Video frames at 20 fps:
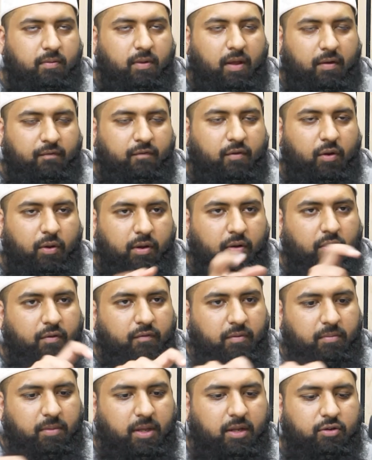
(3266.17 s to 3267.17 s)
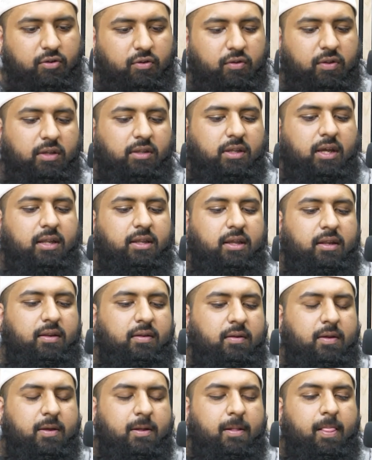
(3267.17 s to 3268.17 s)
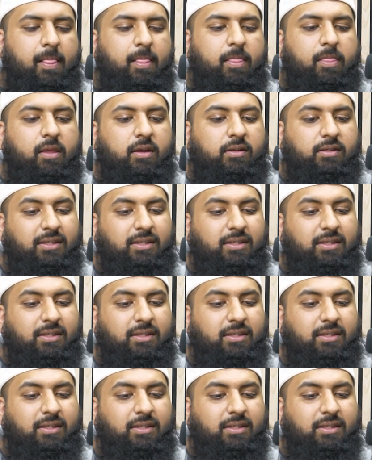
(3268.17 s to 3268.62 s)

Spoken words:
following on from that, do you think that then the